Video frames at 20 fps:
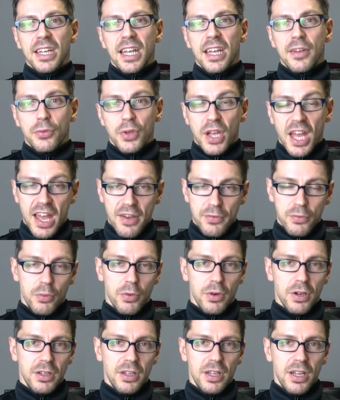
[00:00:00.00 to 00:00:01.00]
if you have
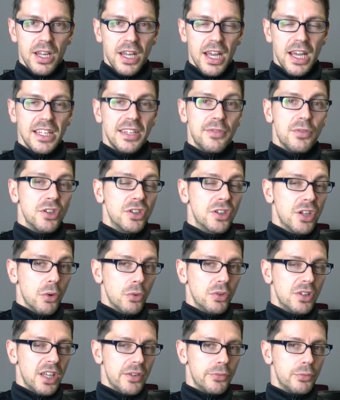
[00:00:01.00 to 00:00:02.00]
one, and if you
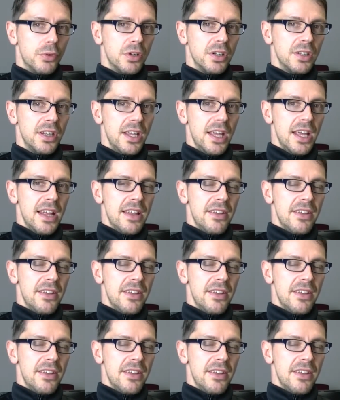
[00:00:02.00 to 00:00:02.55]
don't have one,